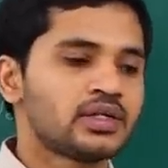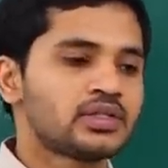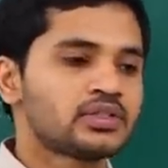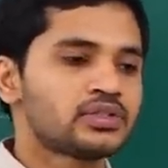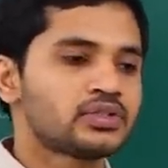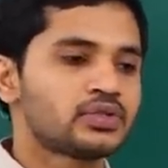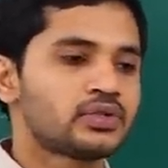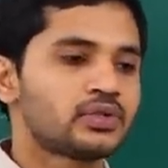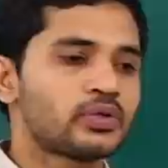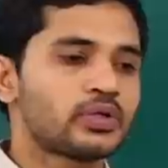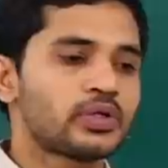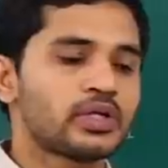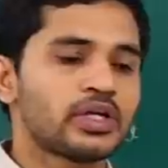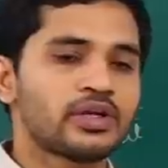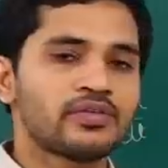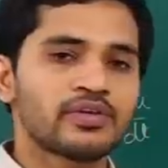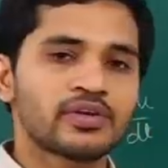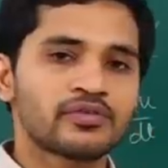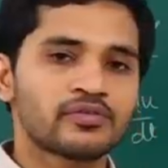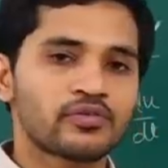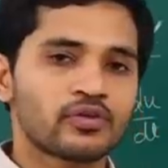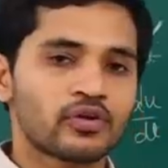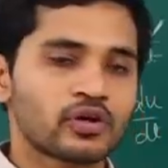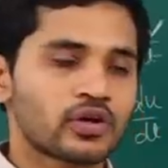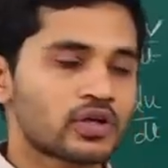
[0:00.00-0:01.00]
So,
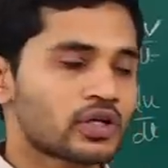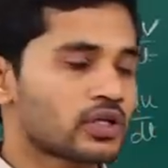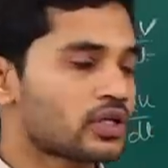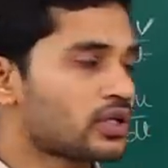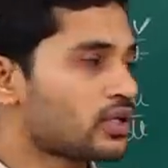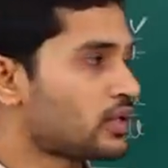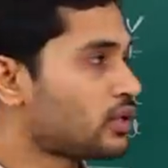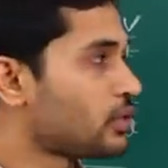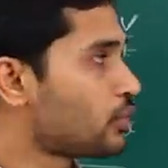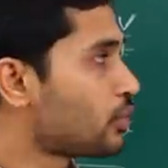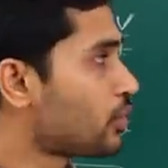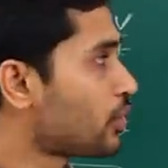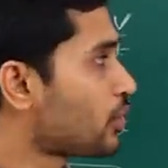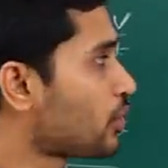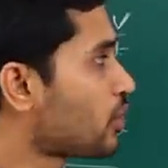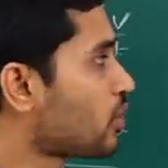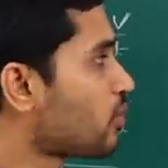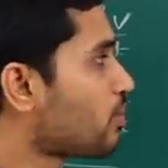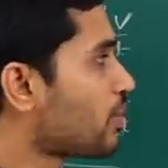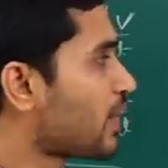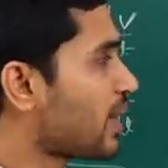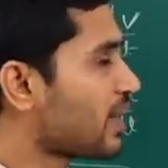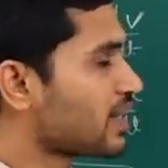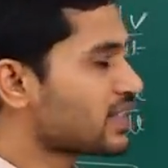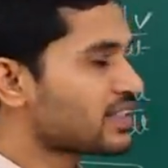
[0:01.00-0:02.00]
even for during your
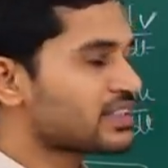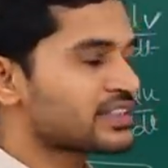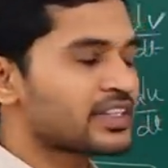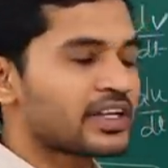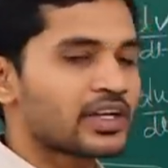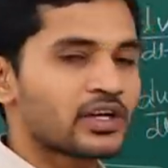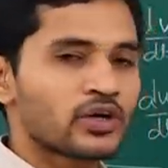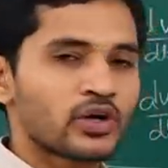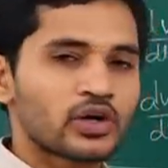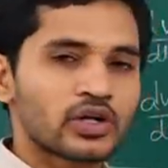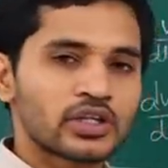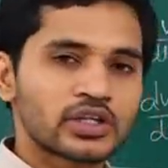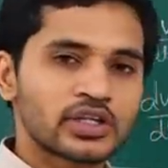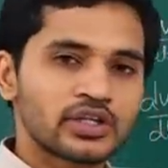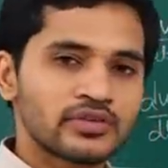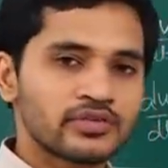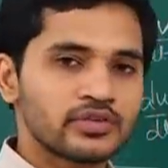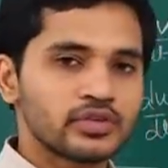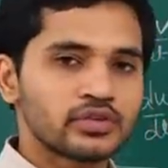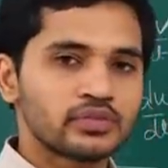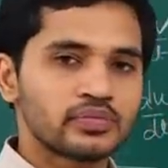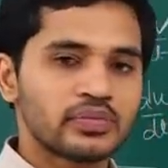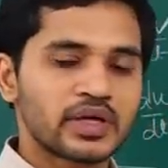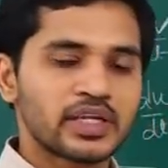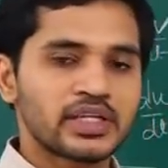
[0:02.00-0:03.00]
practice I will not give
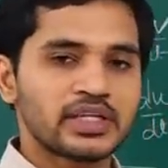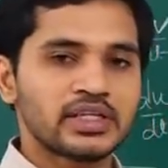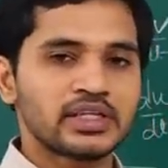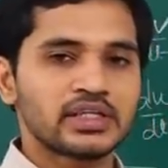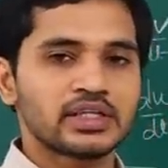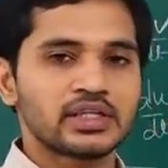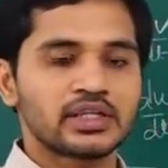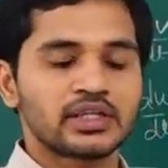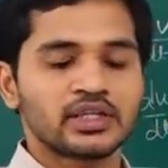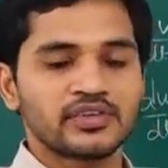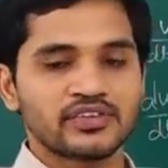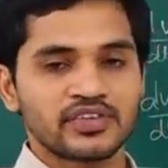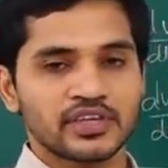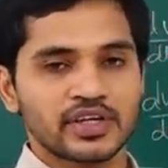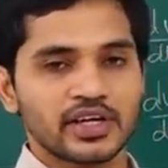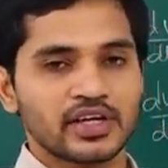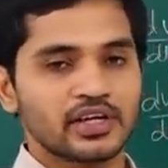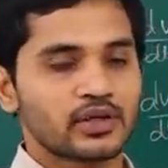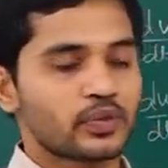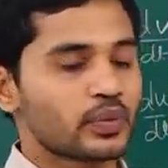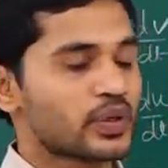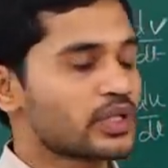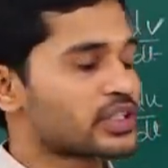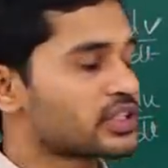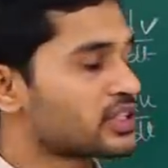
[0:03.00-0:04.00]
you many uh,
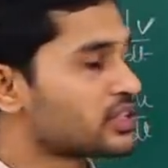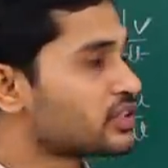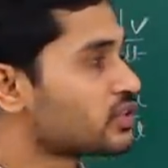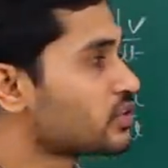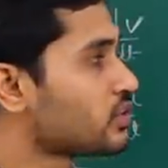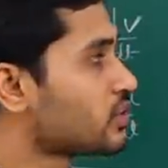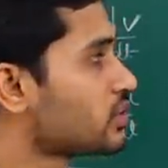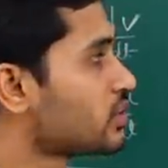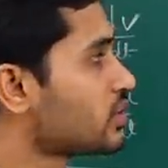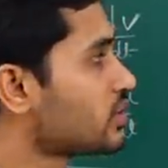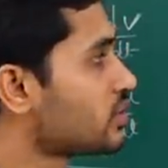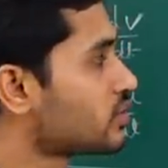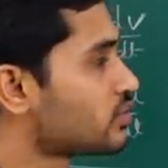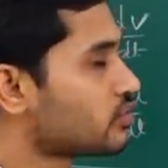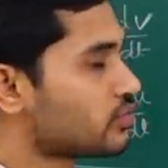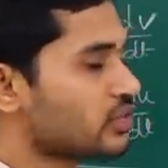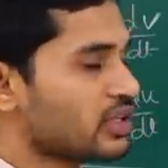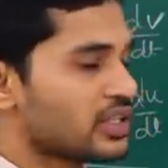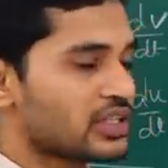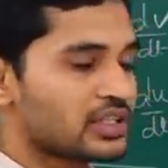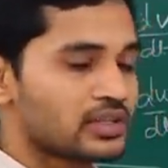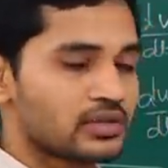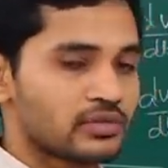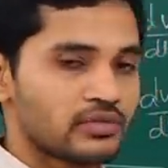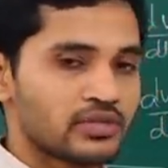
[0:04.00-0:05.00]
difficult questions on this, we
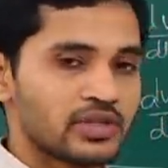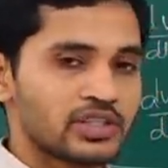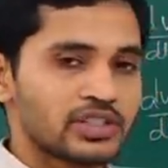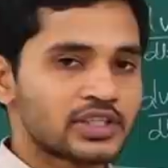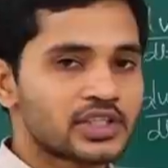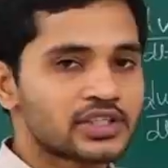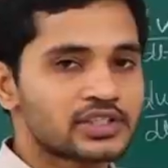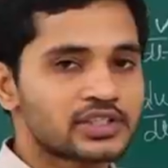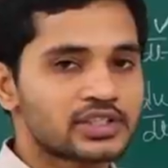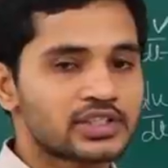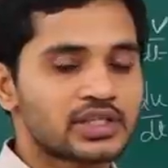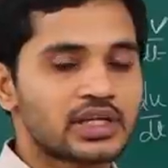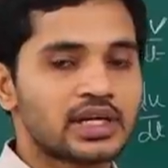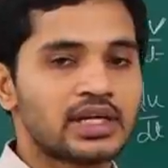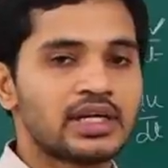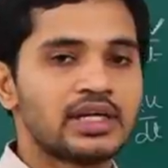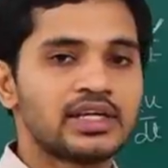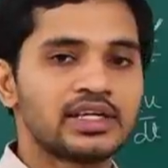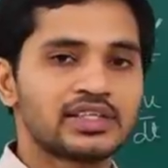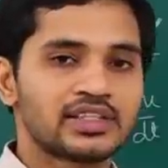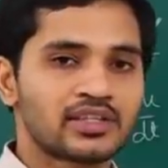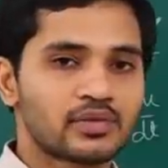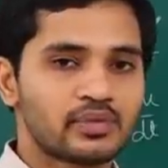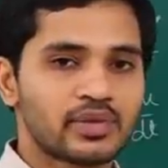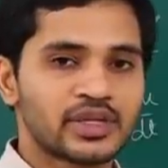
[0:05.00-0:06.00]
will we'll just
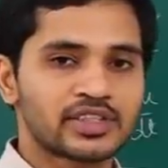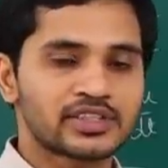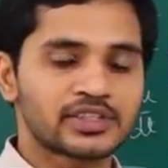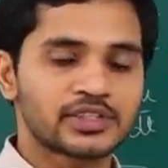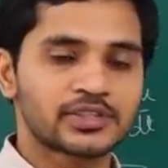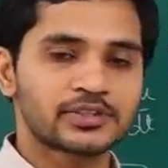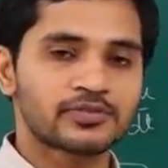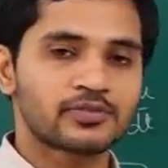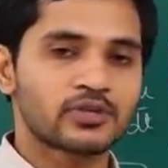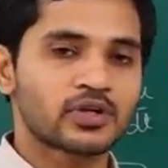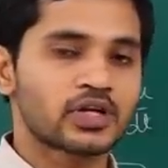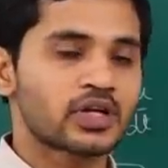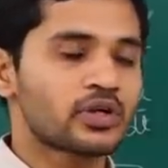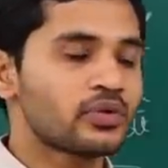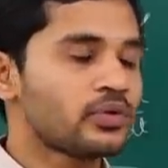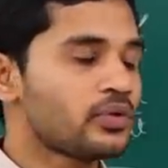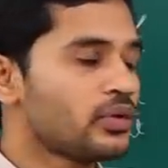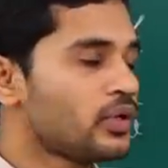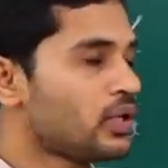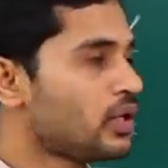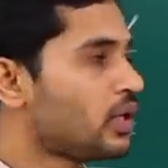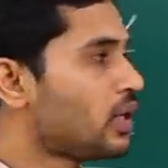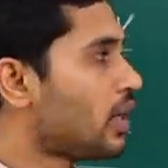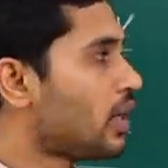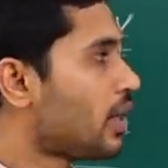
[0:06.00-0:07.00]
learn the basics for now
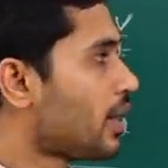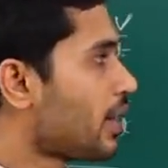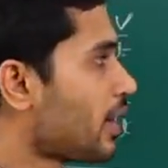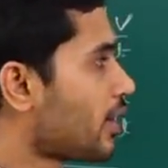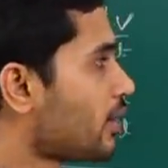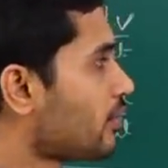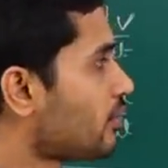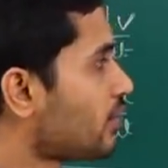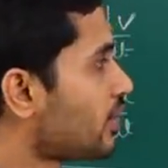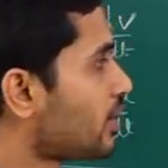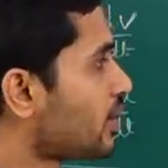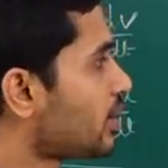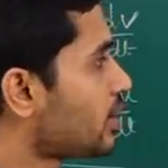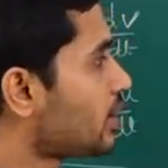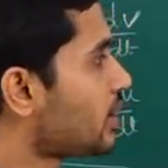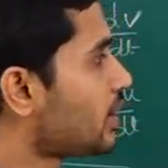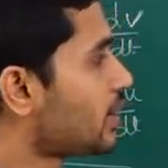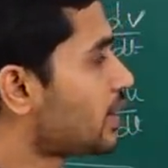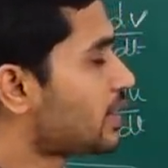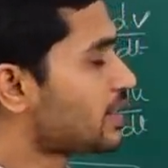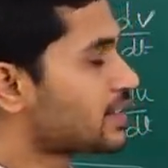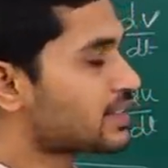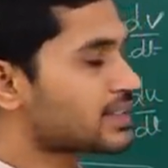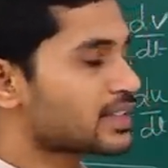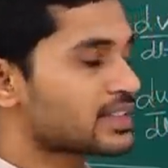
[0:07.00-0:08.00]
and we will
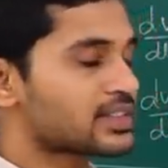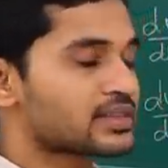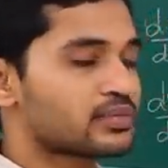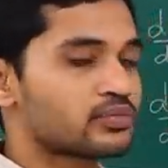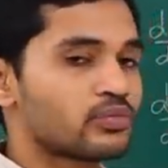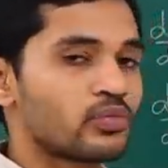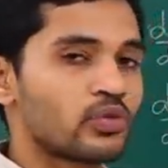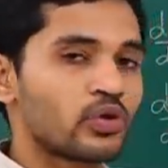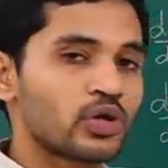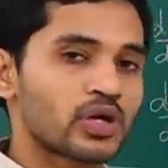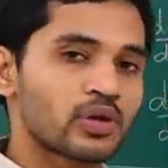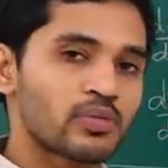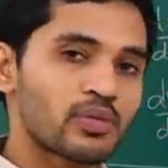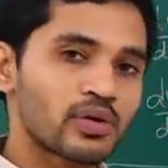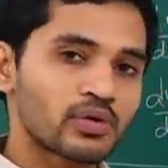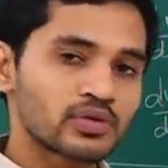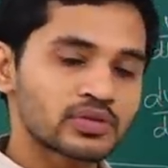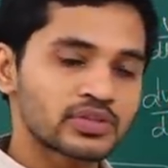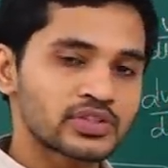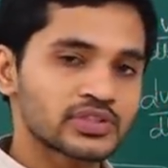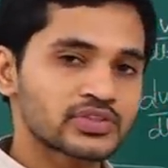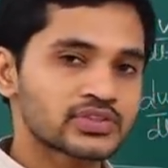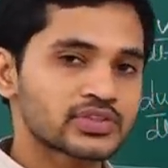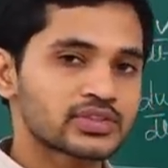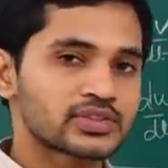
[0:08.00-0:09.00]
discuss more
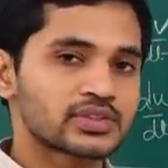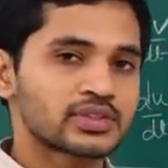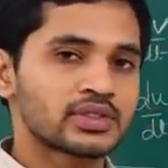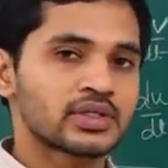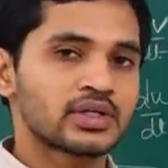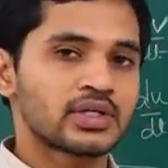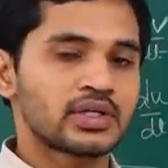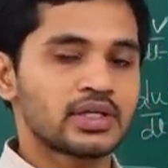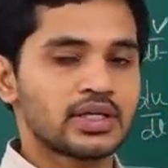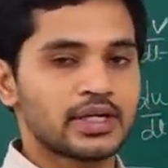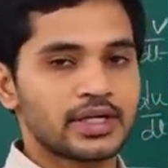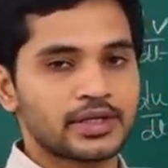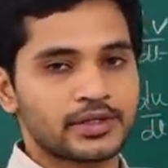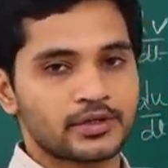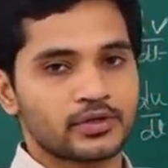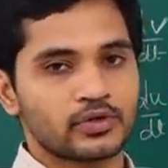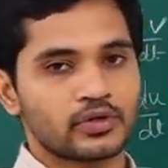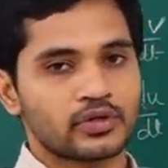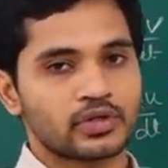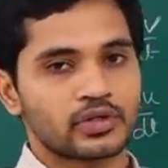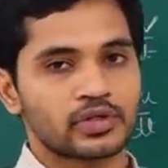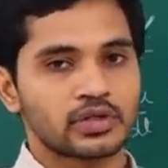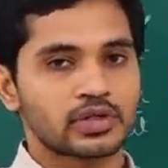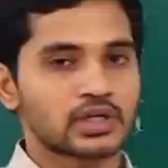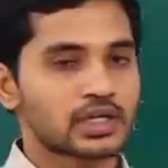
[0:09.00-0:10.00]
about this later
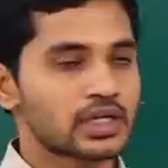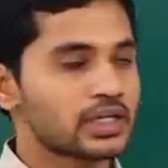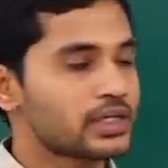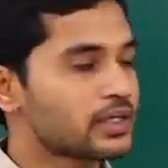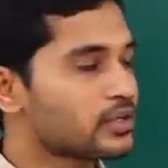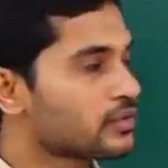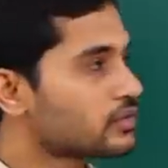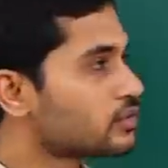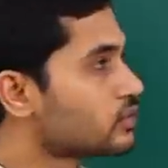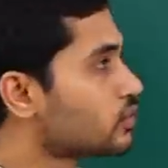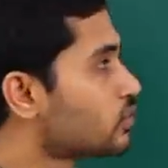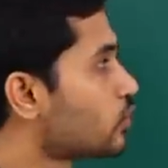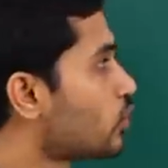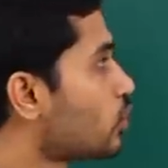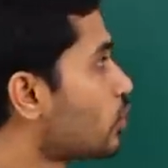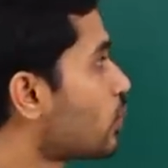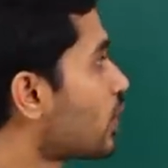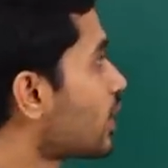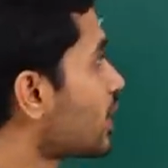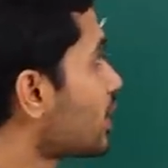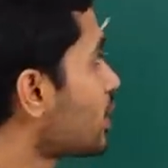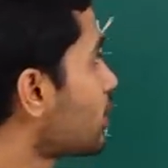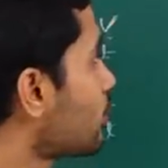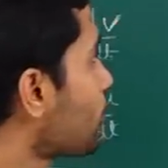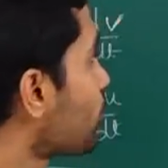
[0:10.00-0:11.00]
on clear. So, do not
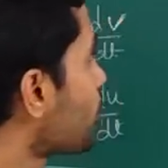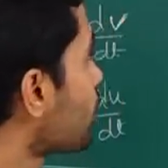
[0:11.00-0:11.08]
worry.